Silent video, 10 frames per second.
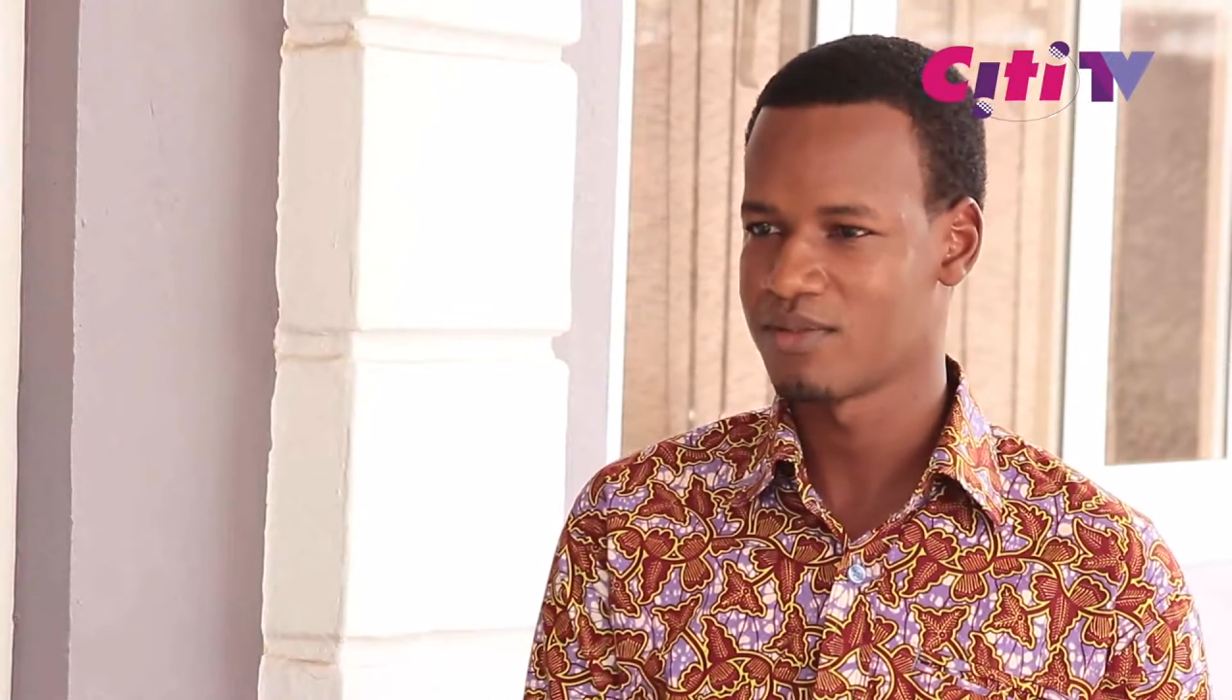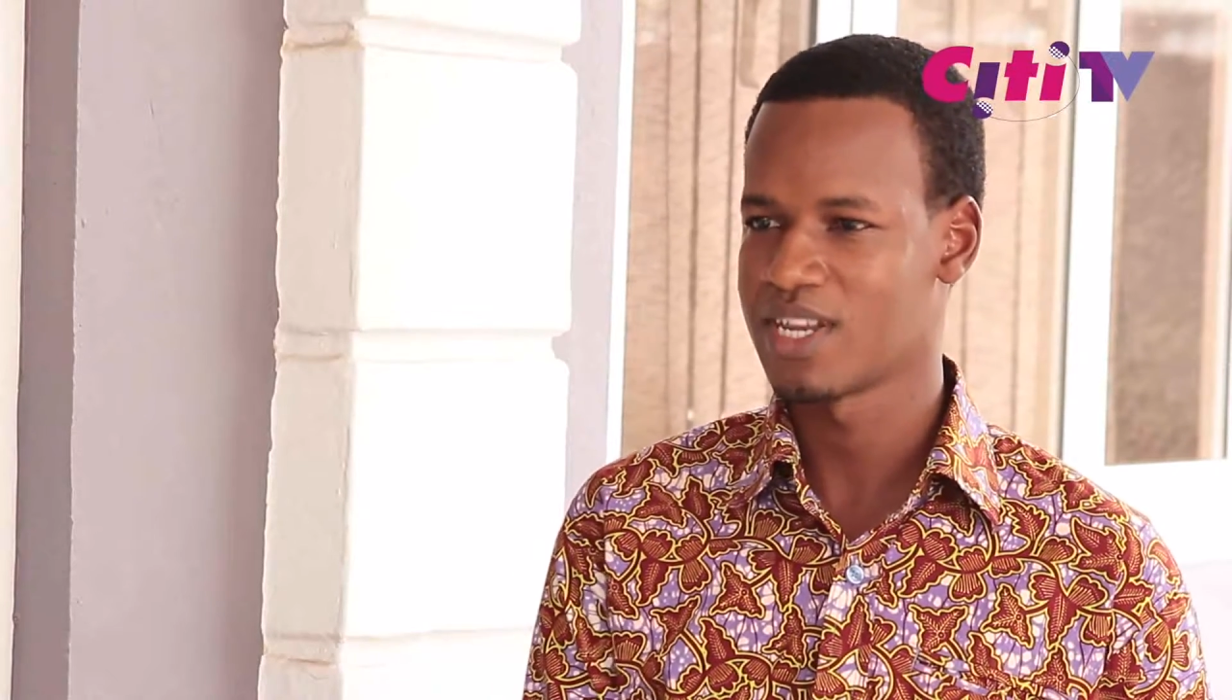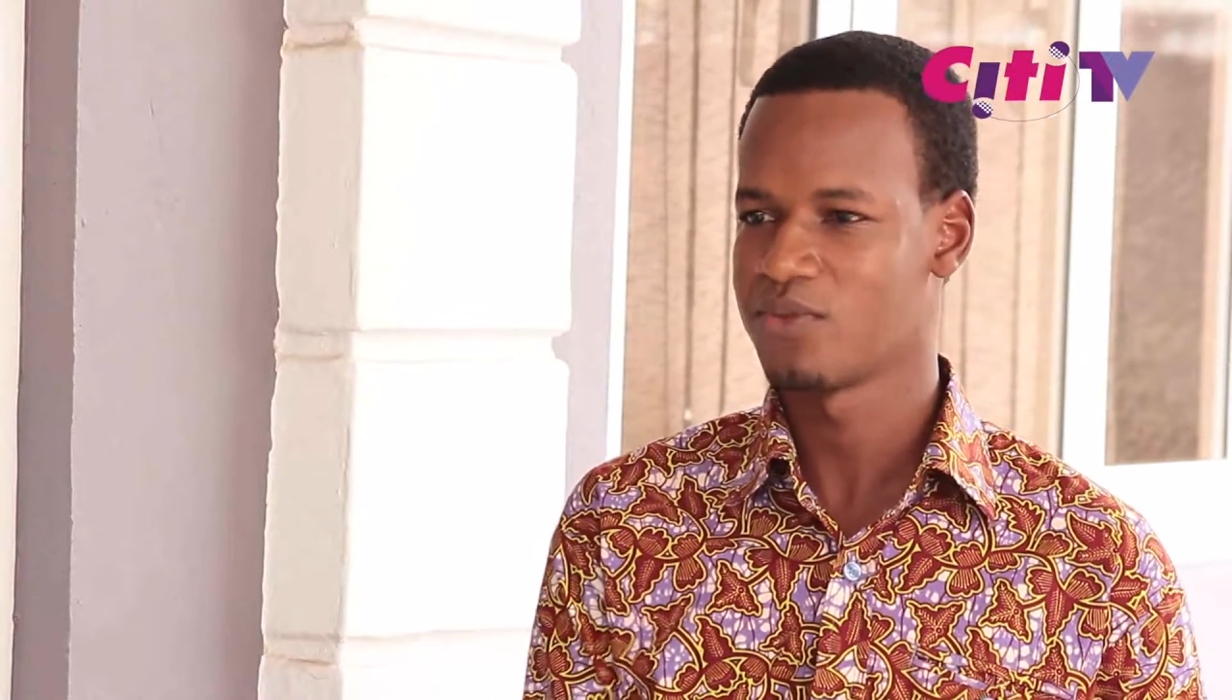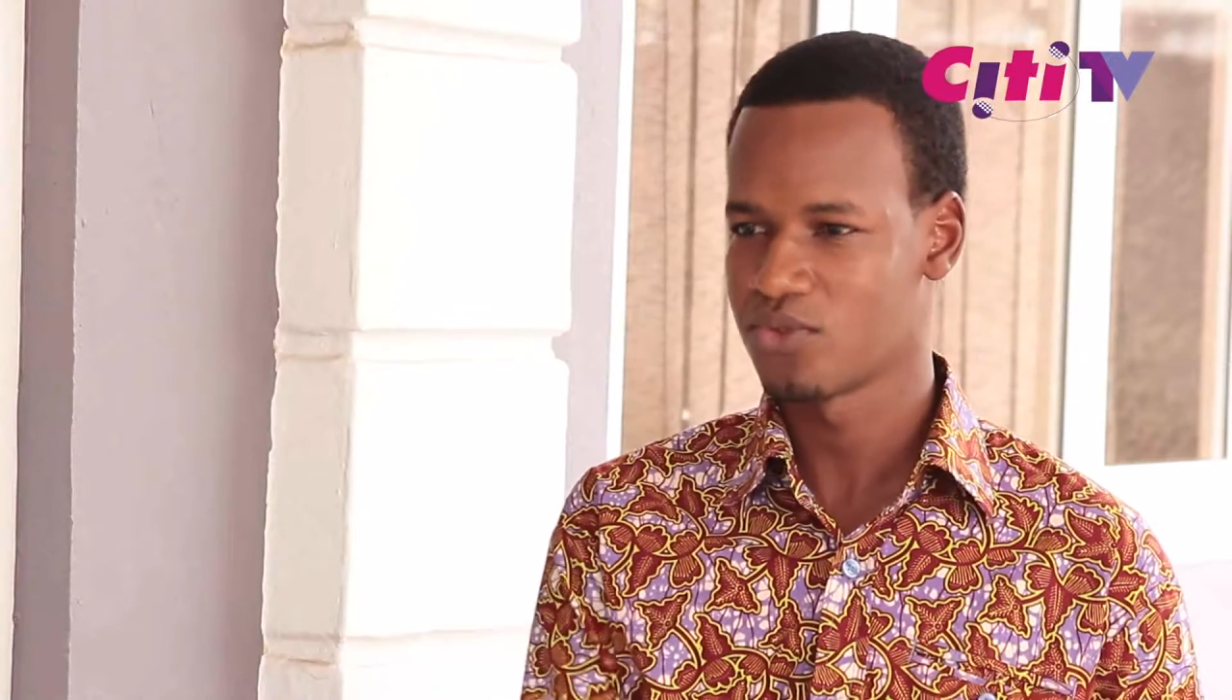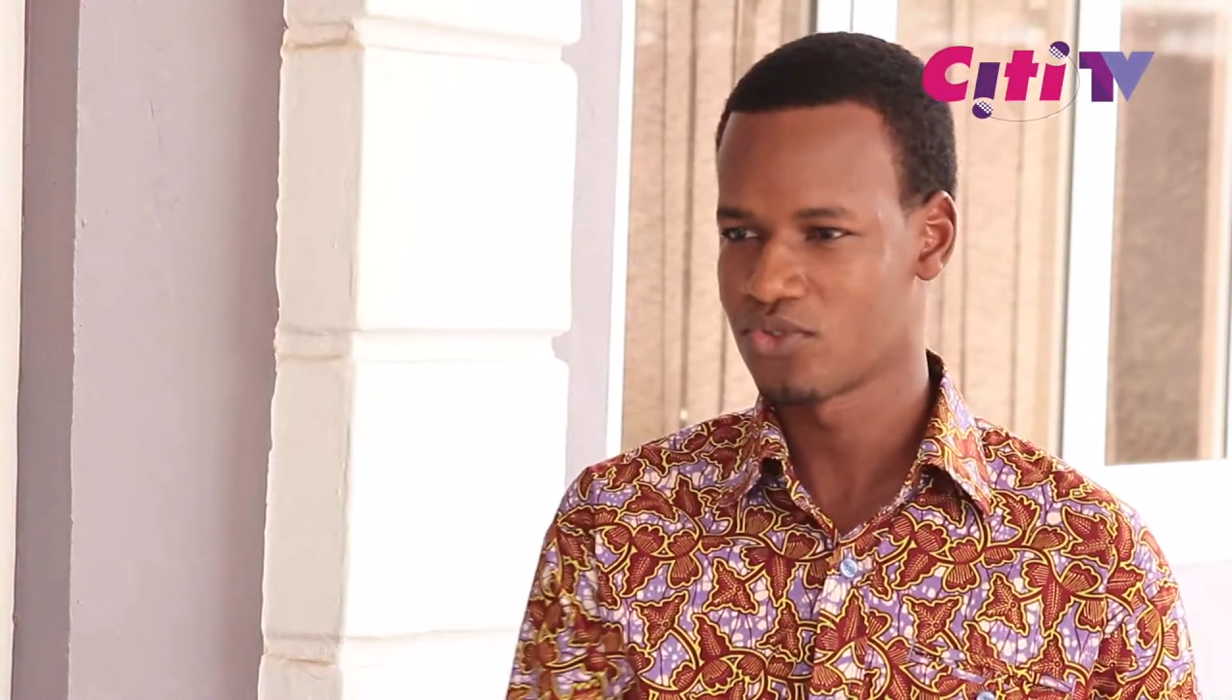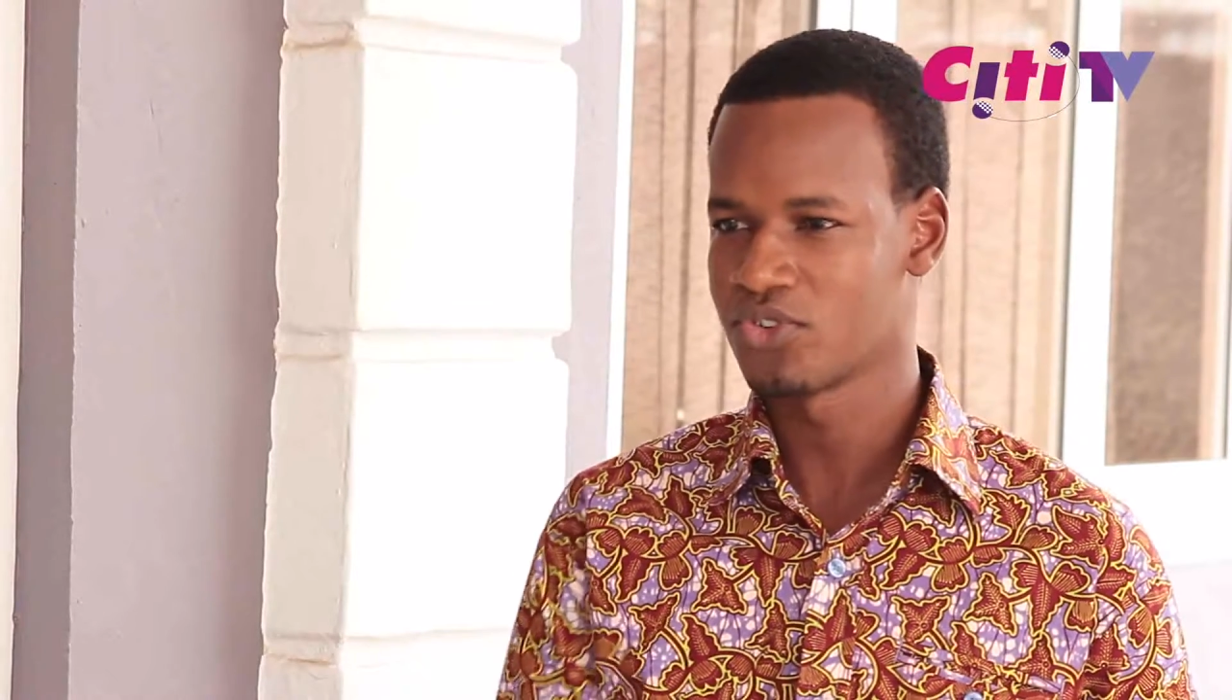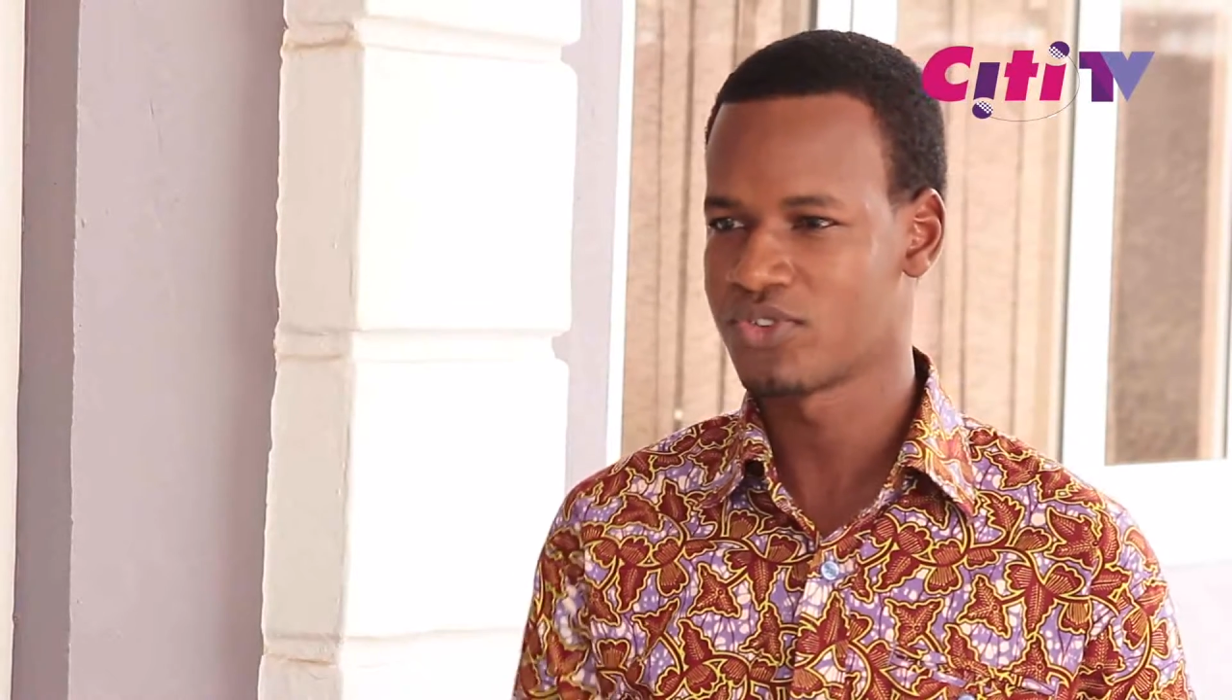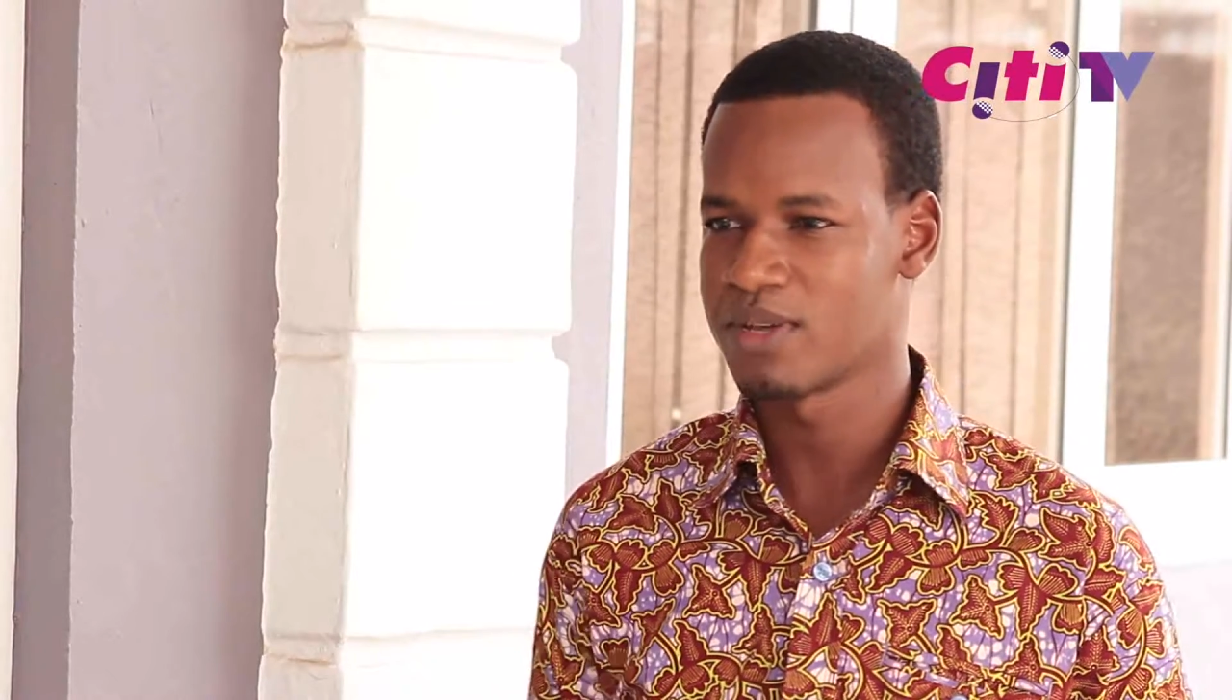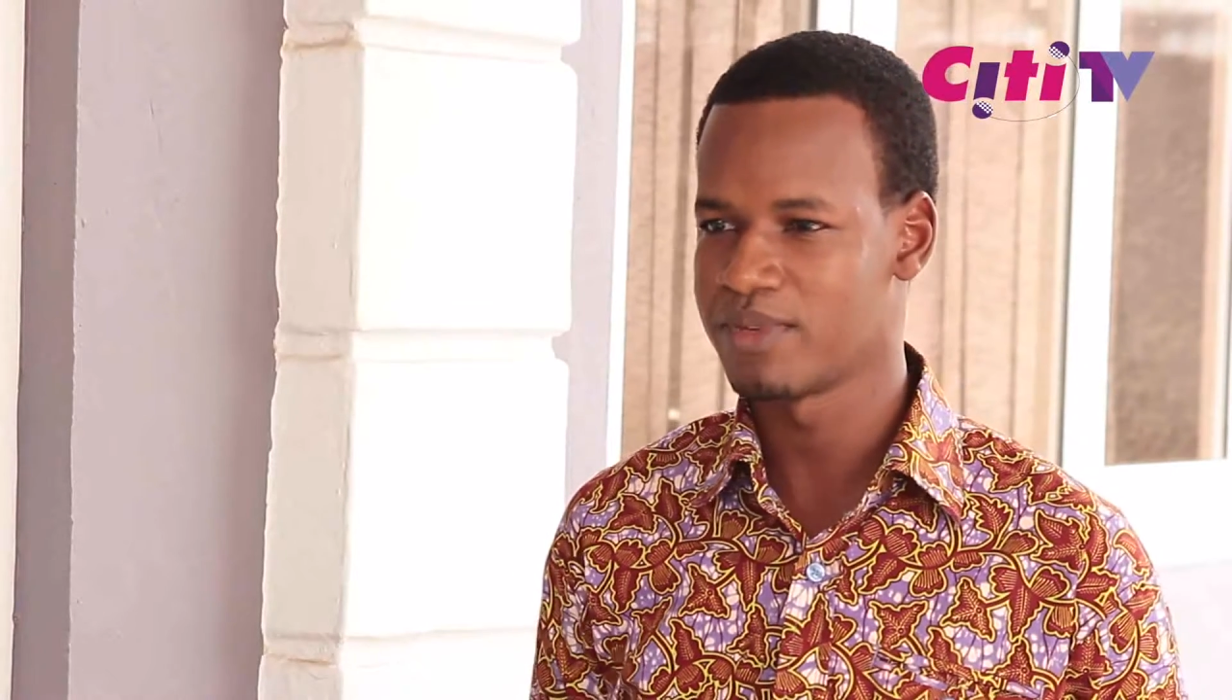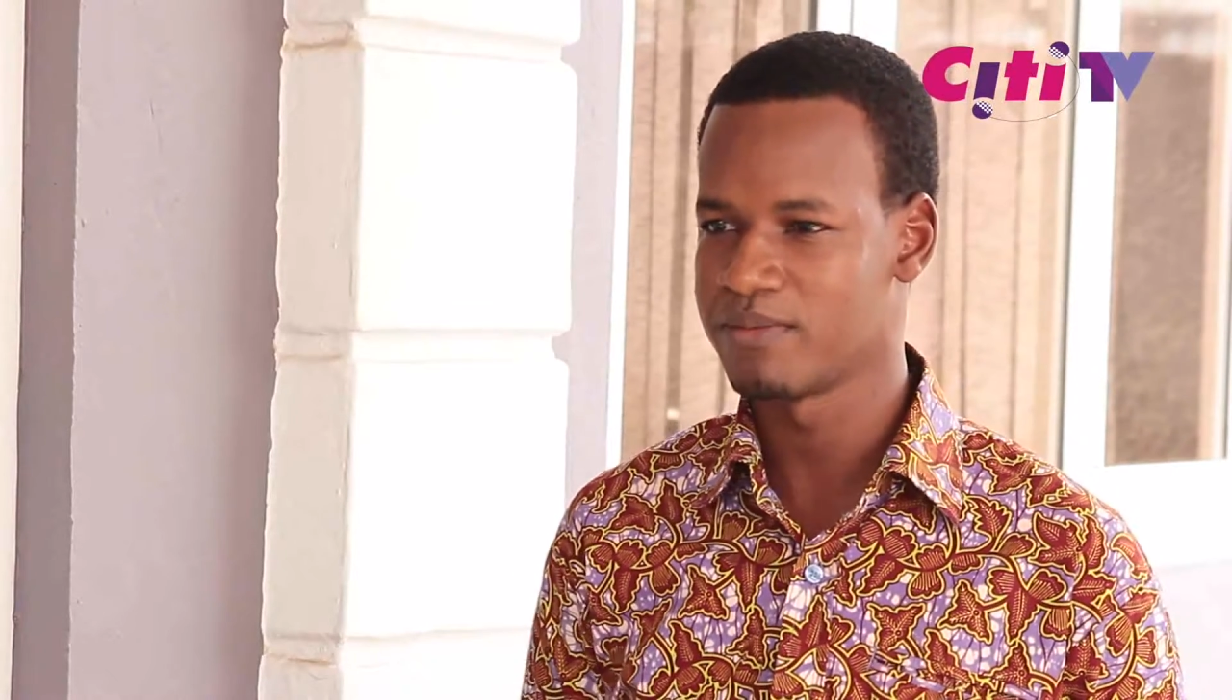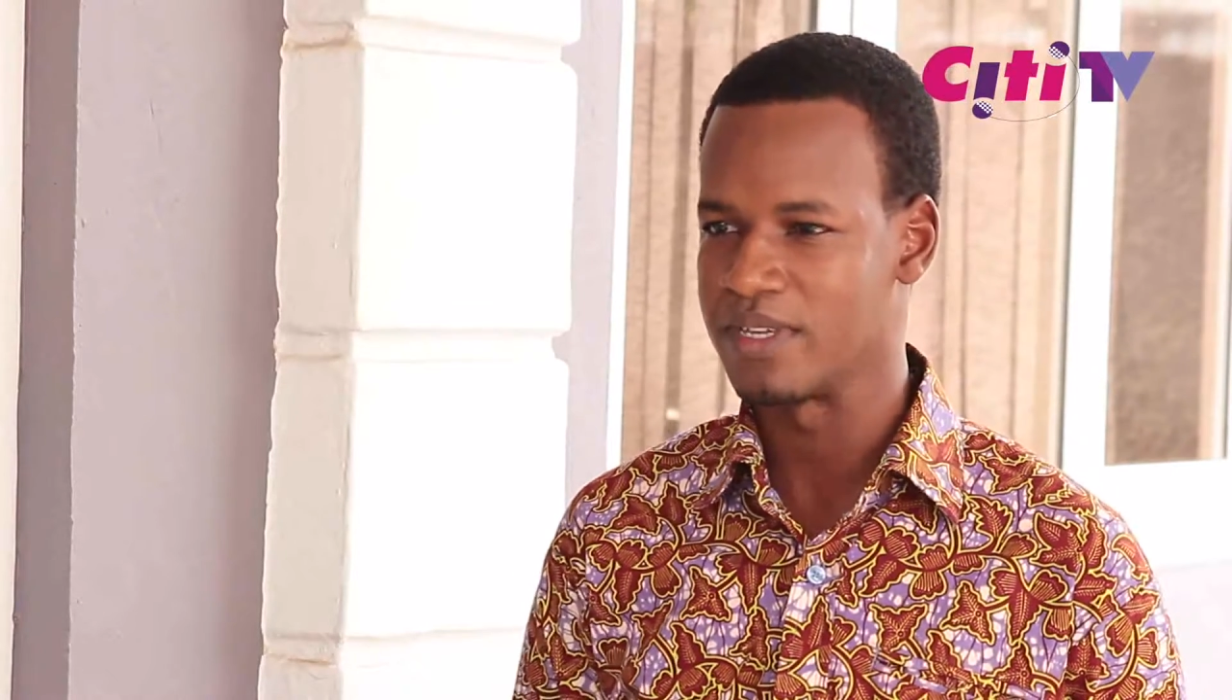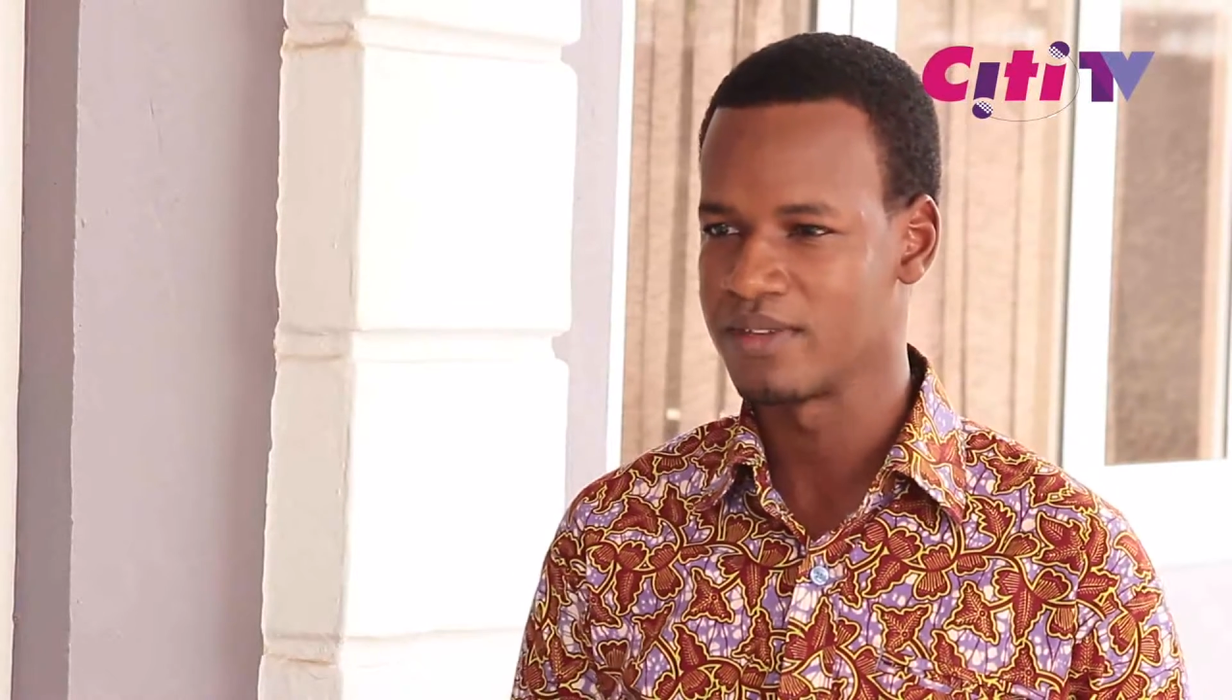Then we'll go to NPP.